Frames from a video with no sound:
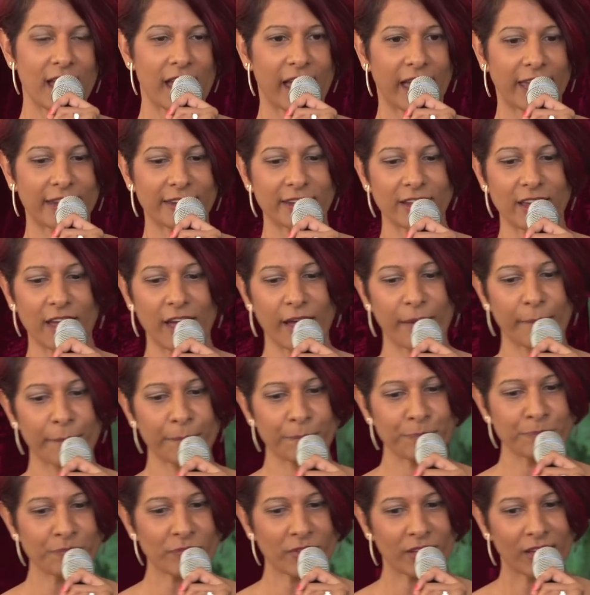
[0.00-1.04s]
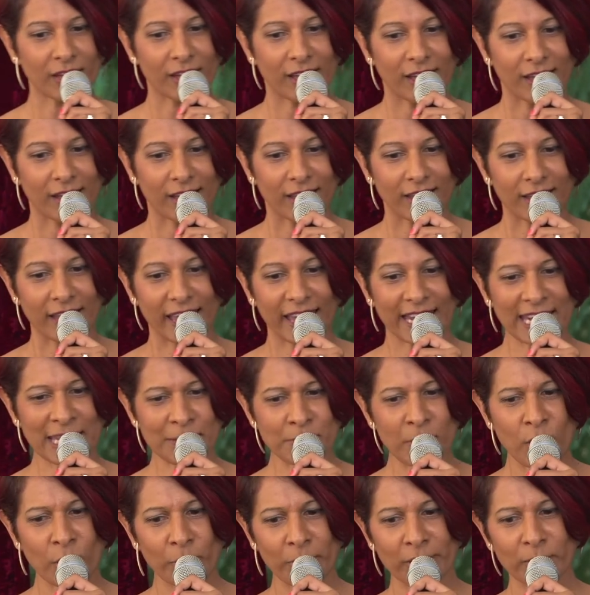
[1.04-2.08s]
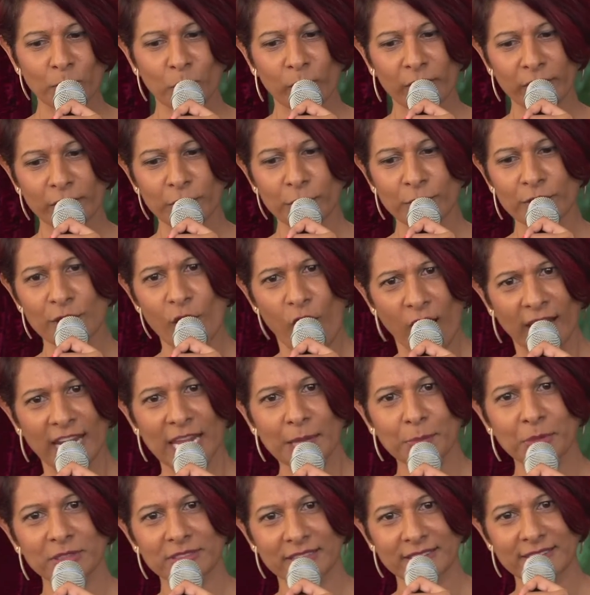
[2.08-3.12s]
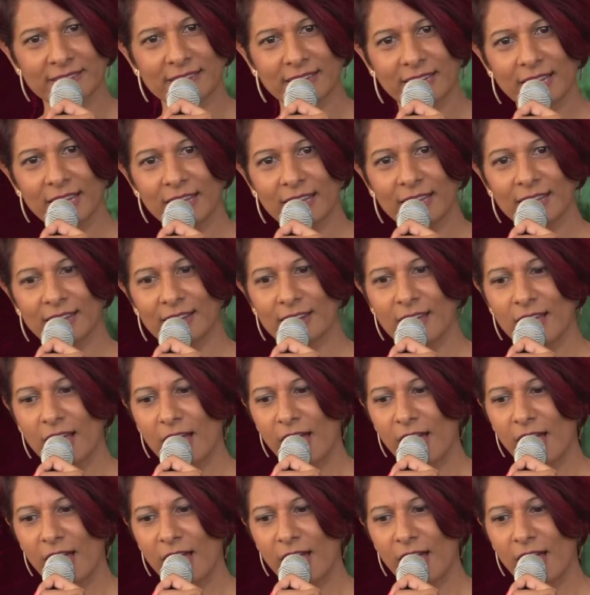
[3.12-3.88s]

And um, any moment where you're not able to see it,